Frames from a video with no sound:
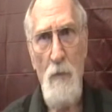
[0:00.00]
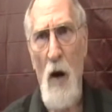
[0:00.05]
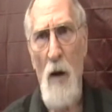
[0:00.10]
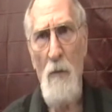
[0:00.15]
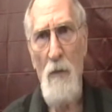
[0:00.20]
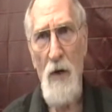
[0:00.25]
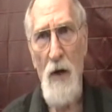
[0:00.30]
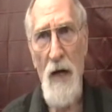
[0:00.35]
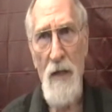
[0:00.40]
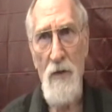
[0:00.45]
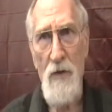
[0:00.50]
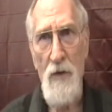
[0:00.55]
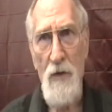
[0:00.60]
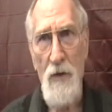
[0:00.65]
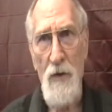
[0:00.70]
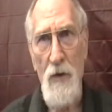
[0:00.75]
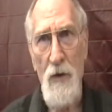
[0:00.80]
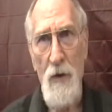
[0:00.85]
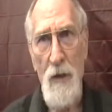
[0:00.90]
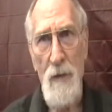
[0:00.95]
proper answer
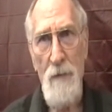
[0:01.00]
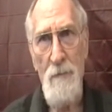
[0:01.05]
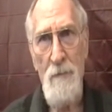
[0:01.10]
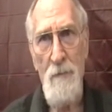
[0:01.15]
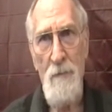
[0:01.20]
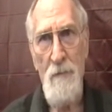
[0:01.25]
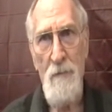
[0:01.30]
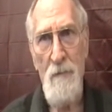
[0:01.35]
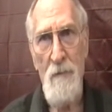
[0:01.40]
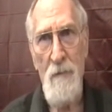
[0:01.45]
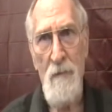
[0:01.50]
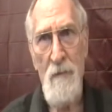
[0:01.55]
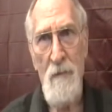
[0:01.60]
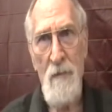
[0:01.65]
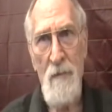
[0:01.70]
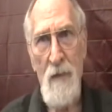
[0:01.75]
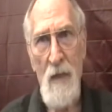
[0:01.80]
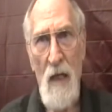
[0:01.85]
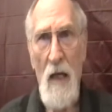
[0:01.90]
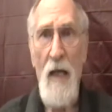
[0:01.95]
to it.
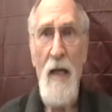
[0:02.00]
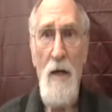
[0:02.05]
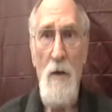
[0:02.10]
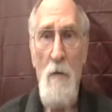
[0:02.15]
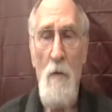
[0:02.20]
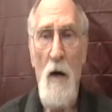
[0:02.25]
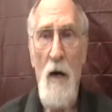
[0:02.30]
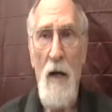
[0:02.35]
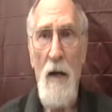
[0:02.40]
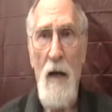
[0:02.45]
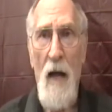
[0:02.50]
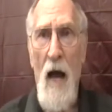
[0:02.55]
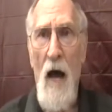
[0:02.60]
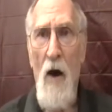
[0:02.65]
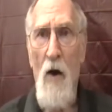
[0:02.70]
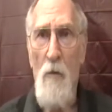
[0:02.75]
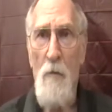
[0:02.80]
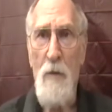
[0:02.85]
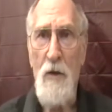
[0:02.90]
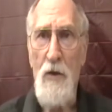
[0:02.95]
Well, anyway, I
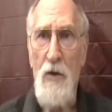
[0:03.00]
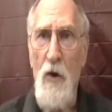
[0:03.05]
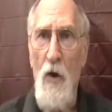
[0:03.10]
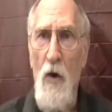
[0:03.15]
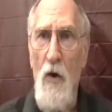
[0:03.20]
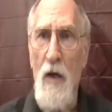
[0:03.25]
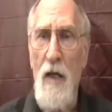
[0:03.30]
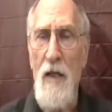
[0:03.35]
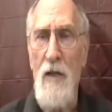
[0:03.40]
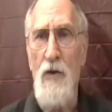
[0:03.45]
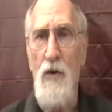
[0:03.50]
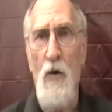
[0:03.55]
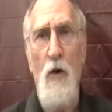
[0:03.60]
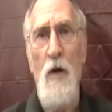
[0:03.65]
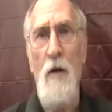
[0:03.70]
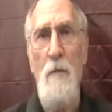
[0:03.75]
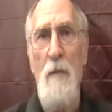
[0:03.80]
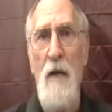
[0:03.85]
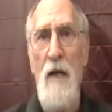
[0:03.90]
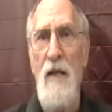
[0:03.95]
hope that you all can
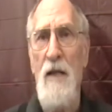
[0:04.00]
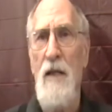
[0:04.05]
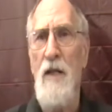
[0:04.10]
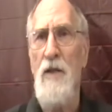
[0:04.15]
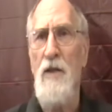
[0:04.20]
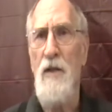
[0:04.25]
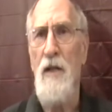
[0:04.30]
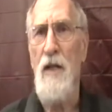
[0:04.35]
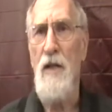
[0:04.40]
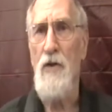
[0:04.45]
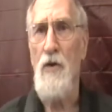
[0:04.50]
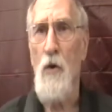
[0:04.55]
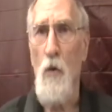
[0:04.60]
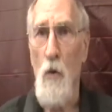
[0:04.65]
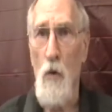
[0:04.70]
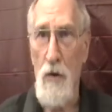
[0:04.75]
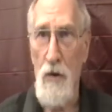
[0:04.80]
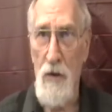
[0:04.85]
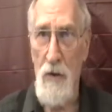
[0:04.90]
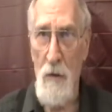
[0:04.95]
join me in this
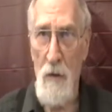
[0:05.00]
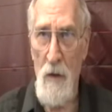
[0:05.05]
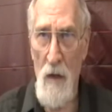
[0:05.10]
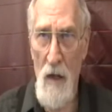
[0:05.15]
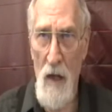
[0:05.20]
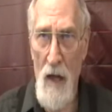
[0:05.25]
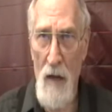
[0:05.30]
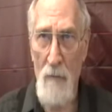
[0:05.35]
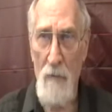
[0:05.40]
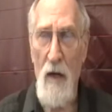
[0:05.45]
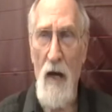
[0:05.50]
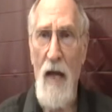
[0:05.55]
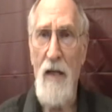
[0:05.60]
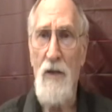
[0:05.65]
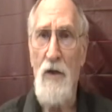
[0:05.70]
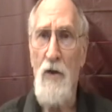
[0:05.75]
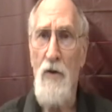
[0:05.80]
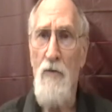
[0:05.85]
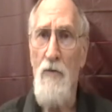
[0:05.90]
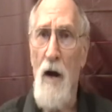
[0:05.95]
discourse. I'm
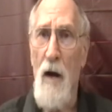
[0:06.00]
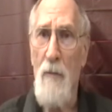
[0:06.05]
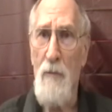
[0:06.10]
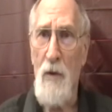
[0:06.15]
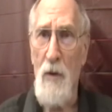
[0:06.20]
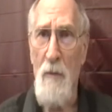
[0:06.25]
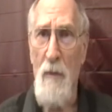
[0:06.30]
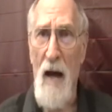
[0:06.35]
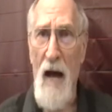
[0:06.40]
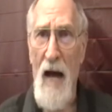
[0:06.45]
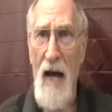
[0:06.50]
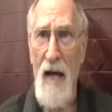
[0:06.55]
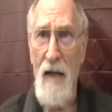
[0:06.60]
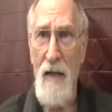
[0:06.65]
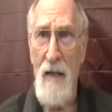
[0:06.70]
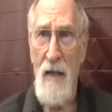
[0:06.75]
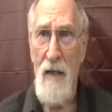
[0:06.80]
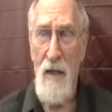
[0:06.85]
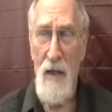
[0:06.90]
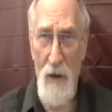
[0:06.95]
glad you dropped by.
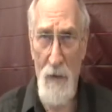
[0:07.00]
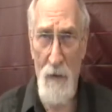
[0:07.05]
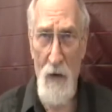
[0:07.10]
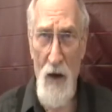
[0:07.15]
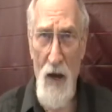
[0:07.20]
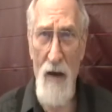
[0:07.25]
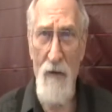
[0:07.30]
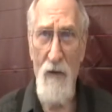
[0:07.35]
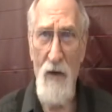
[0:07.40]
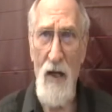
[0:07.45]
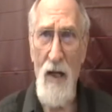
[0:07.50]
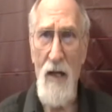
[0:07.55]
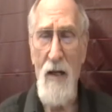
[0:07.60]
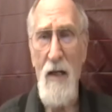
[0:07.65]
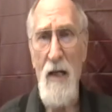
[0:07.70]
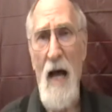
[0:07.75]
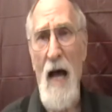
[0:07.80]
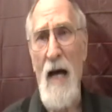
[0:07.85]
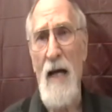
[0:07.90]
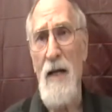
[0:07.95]
If you have any
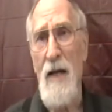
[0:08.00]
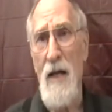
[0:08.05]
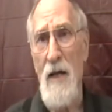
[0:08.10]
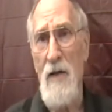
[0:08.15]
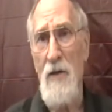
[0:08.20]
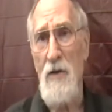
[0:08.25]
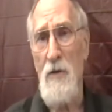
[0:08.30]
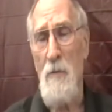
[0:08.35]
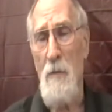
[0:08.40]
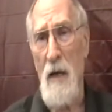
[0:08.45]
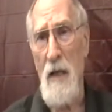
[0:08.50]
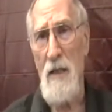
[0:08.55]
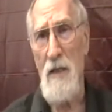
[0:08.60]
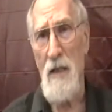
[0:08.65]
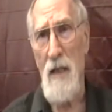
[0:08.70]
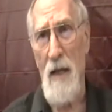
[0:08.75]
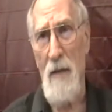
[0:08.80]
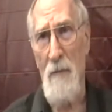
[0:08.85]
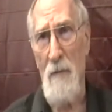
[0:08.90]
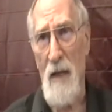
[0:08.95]
good ideas, please
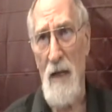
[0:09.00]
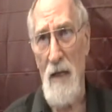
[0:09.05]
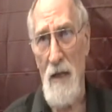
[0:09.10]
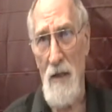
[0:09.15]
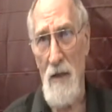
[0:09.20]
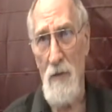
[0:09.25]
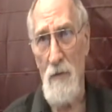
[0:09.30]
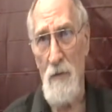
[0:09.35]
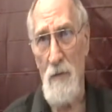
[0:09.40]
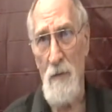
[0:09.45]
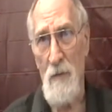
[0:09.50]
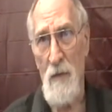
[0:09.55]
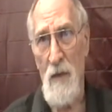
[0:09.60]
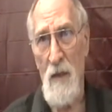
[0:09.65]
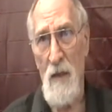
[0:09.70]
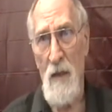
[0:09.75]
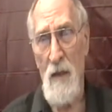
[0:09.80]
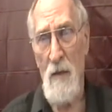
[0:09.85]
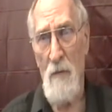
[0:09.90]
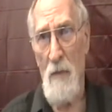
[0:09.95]
let me know,
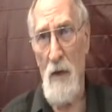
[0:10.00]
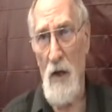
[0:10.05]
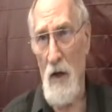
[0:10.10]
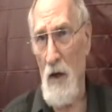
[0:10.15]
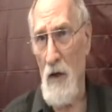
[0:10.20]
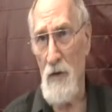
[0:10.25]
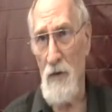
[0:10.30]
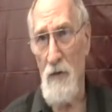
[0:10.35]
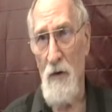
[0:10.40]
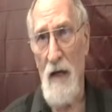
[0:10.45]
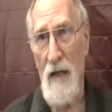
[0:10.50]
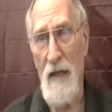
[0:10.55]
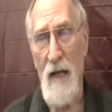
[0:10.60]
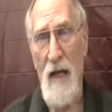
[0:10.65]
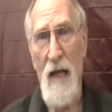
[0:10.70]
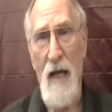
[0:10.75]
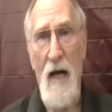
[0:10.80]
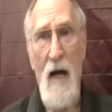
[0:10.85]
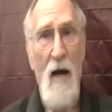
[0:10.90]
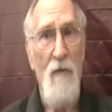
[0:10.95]
because right
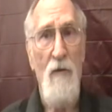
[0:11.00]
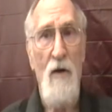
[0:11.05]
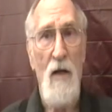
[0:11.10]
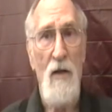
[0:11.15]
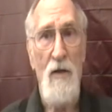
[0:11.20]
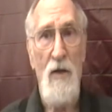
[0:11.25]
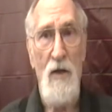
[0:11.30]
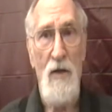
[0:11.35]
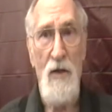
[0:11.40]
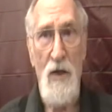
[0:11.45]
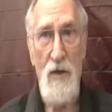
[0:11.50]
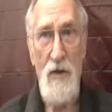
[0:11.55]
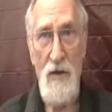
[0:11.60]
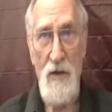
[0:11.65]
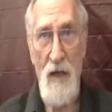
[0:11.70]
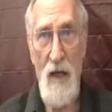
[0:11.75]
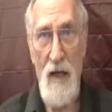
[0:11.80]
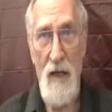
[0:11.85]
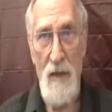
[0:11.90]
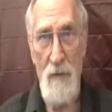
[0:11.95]
now I've got to just
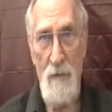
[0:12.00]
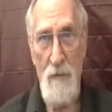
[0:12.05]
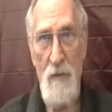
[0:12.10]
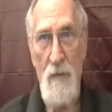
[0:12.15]
say